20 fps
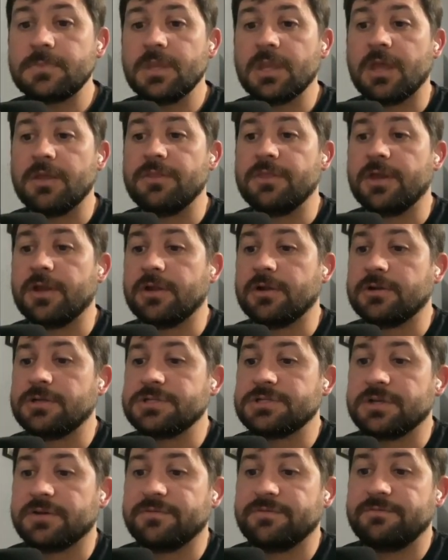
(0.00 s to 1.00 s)
There's
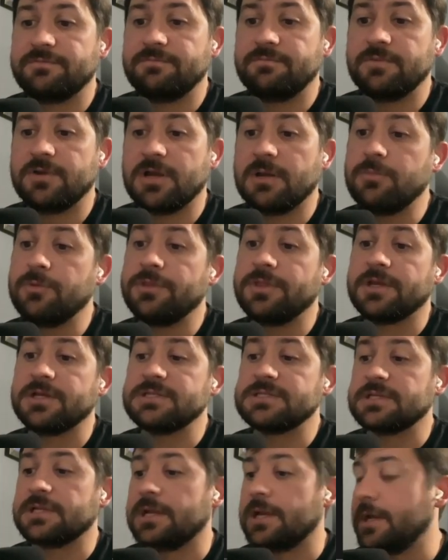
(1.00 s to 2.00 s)
a couple things
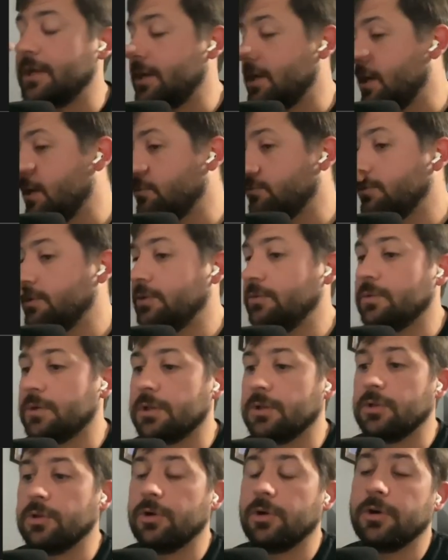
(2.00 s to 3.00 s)
that I really want to
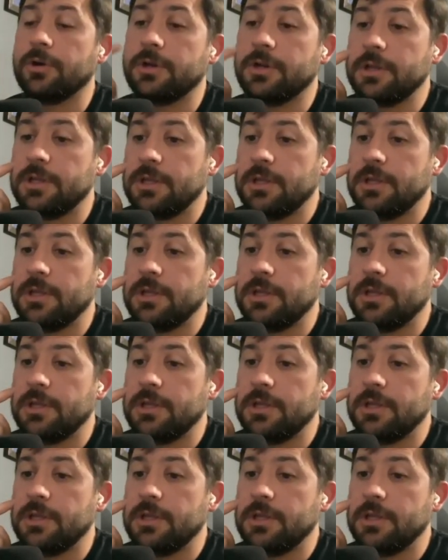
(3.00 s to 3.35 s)
learn.